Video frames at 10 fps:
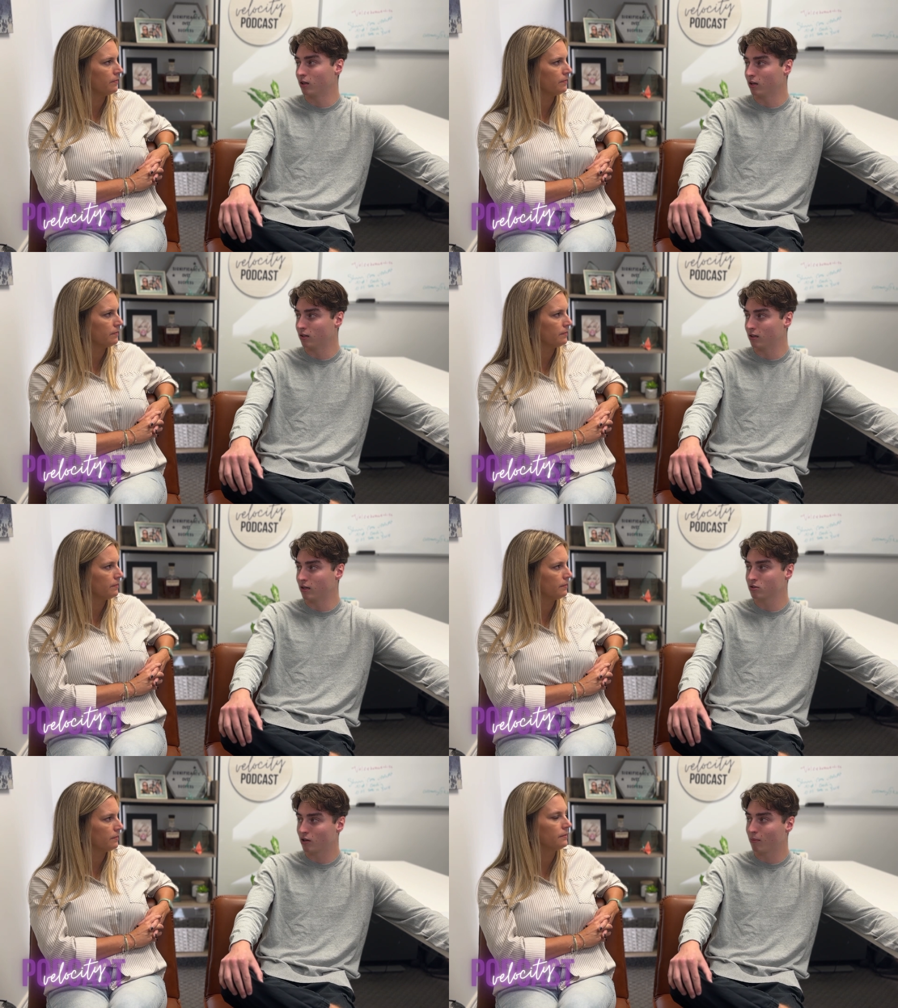Speaker 1: the
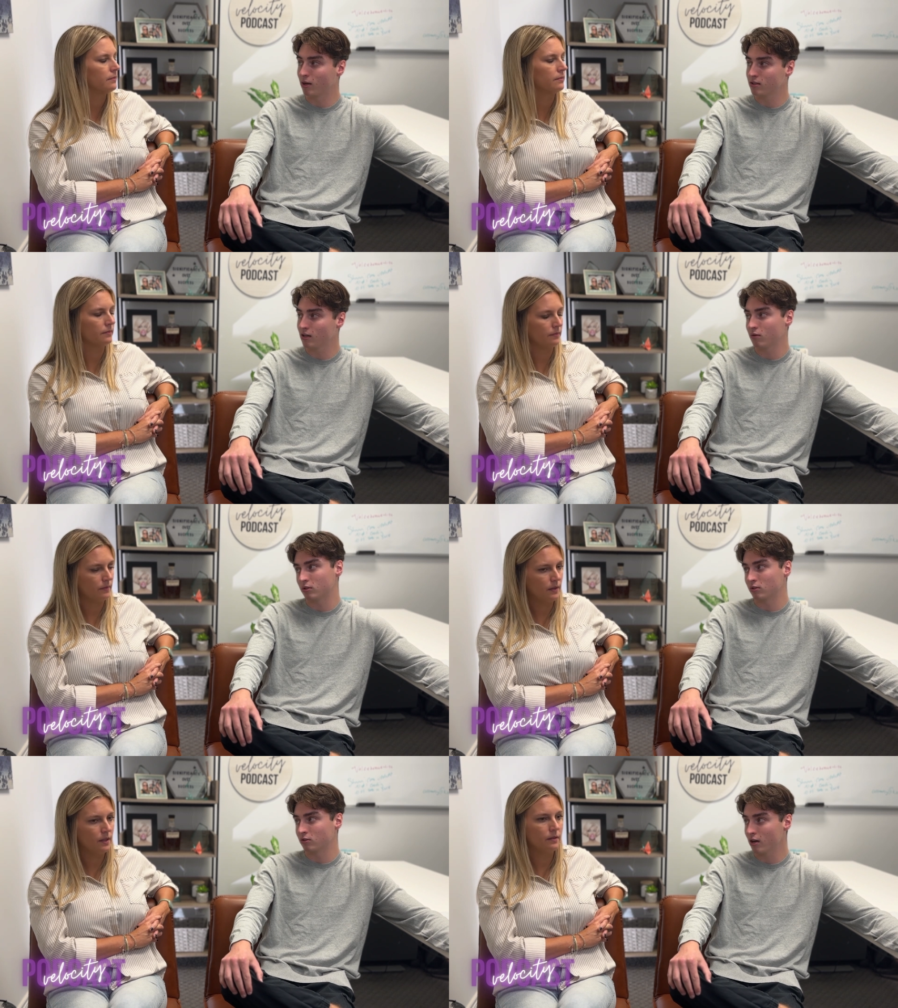Instagram, I'd say,
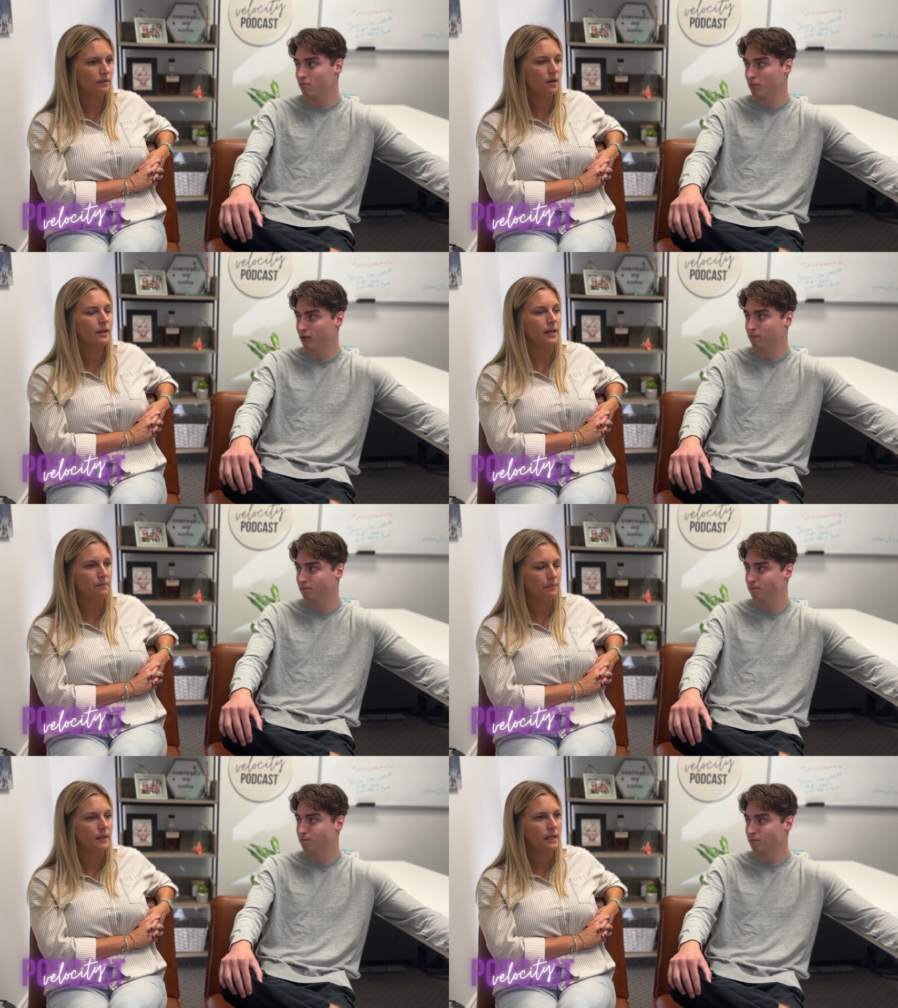which is great.
Speaker 2: Okay.
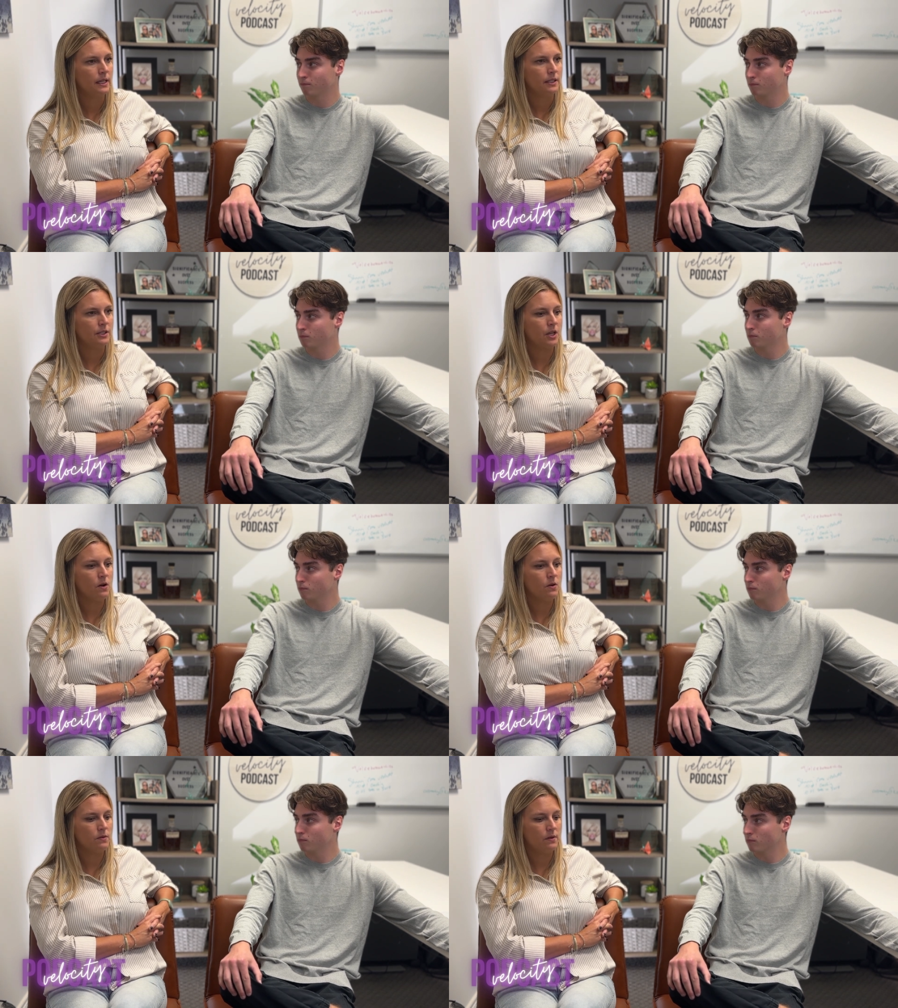
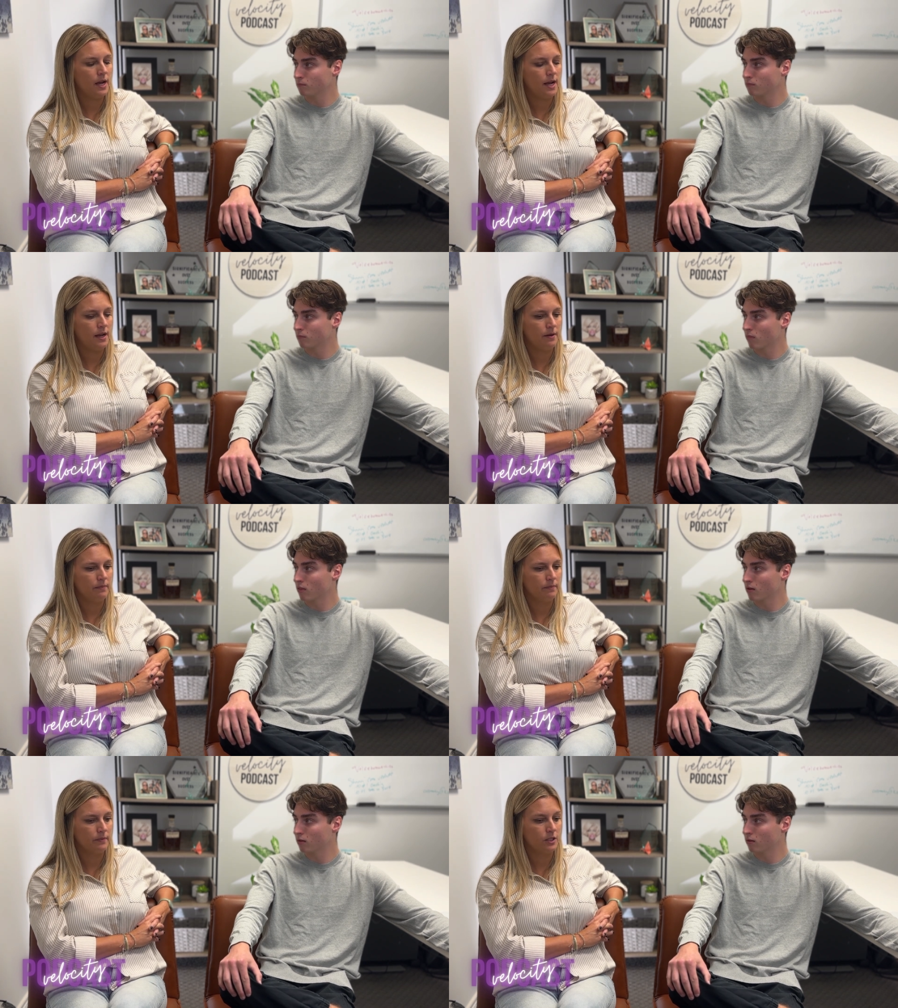
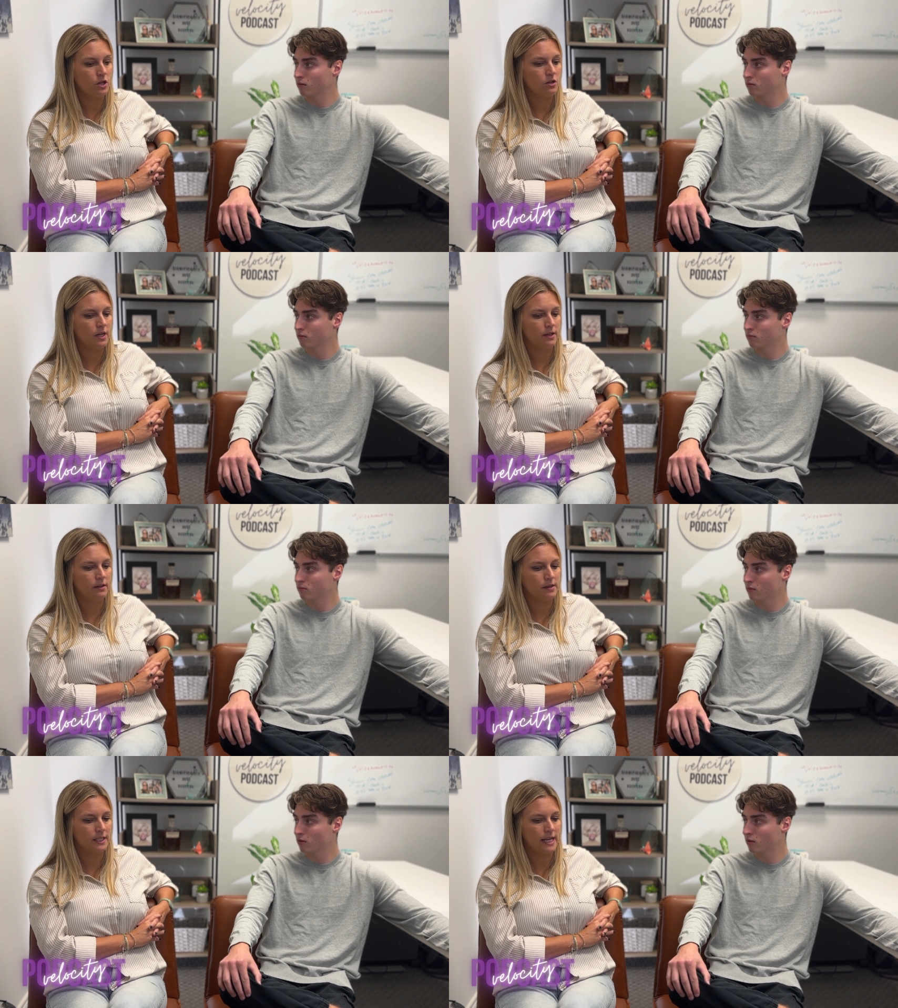So you
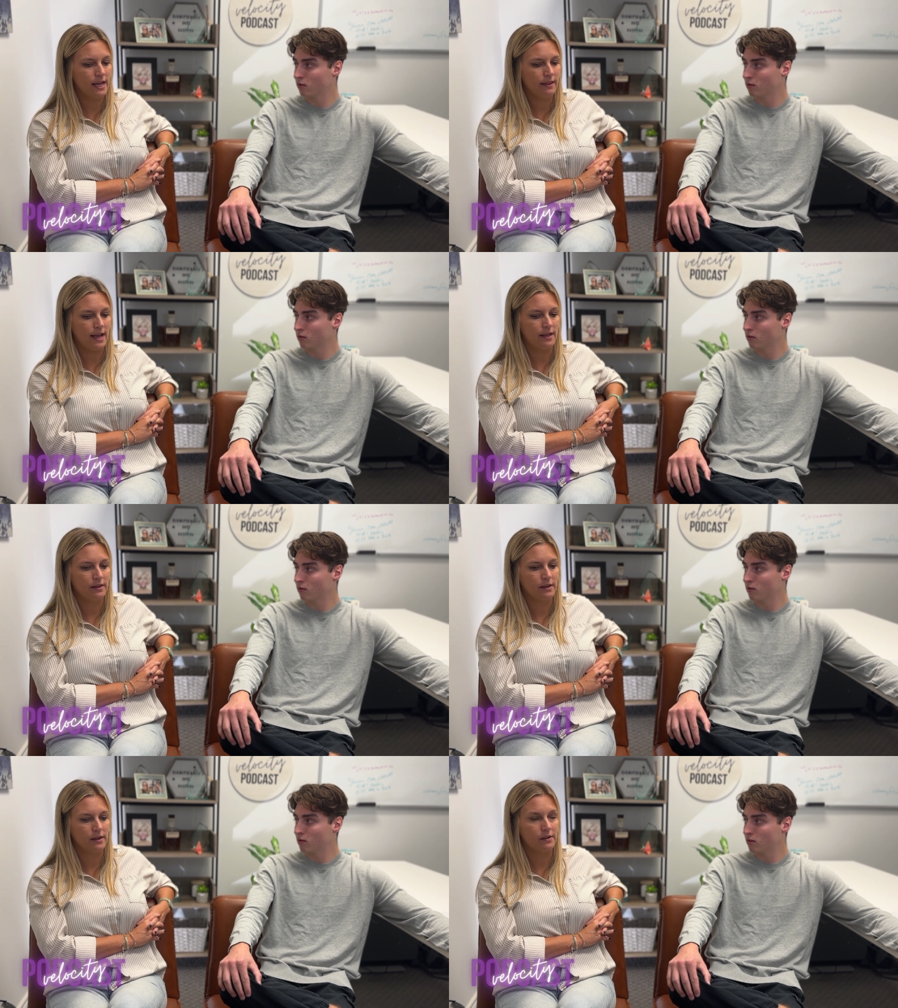could say
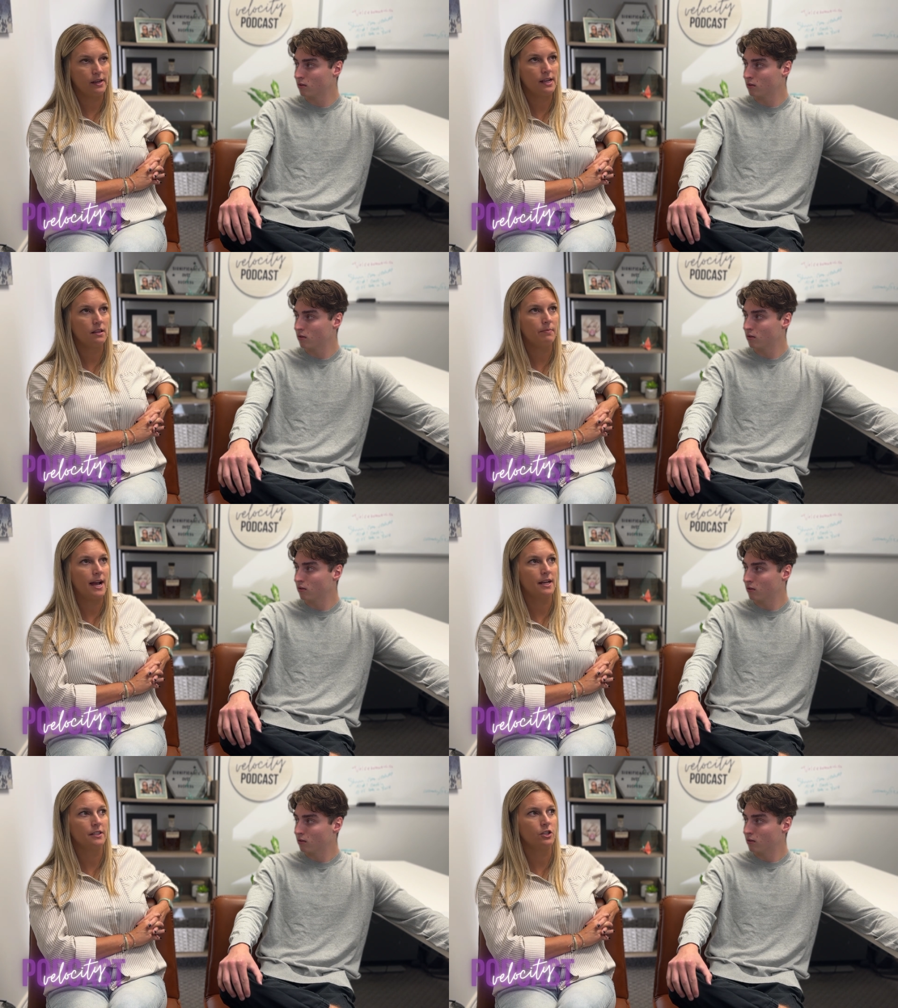that in the
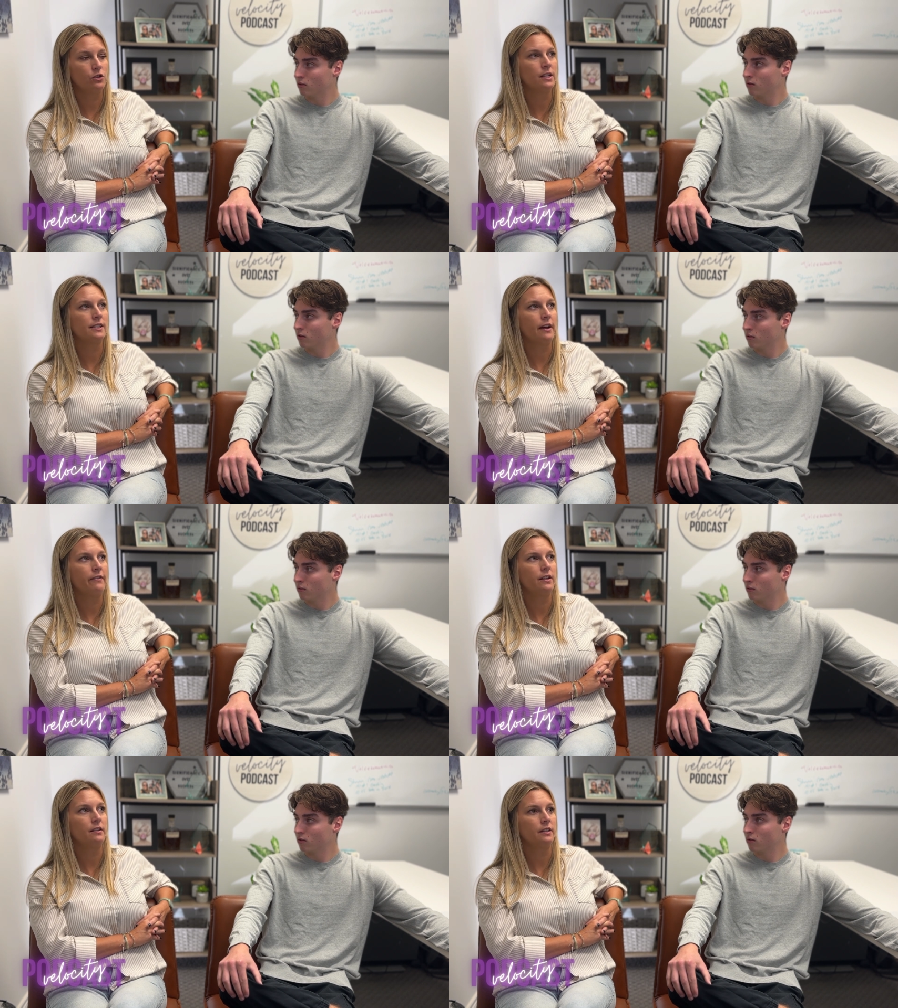past, you can
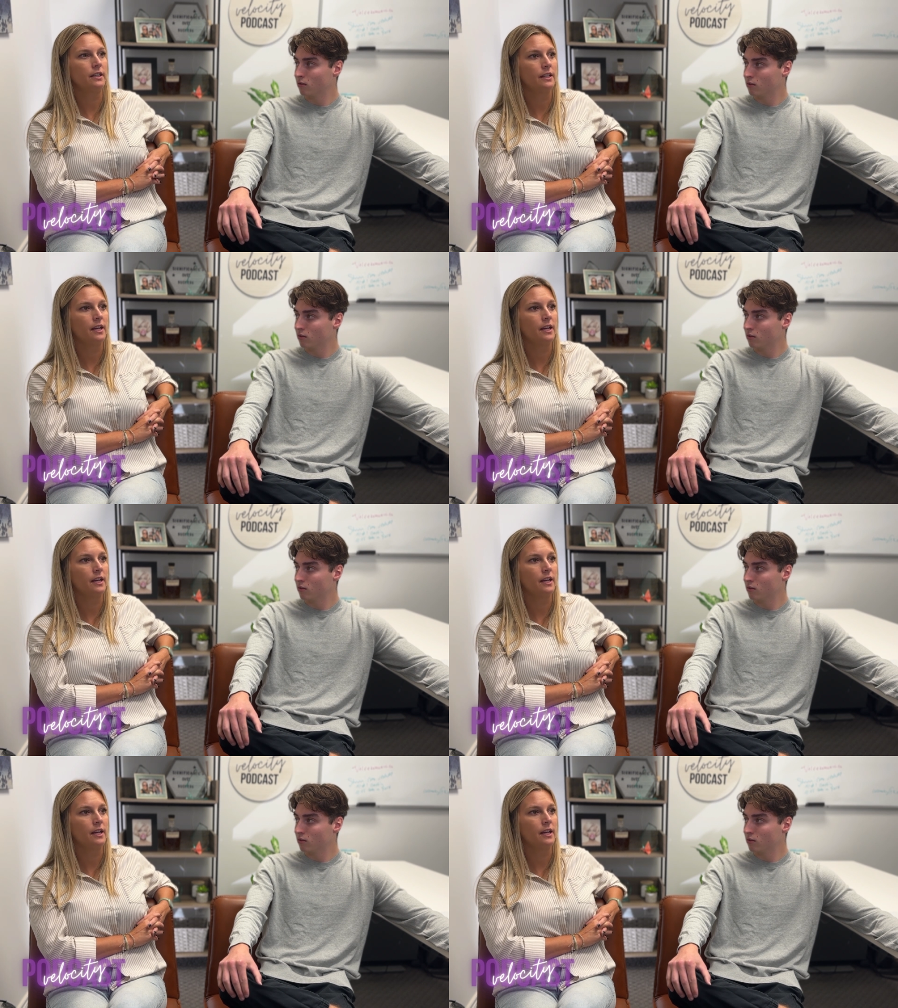definitely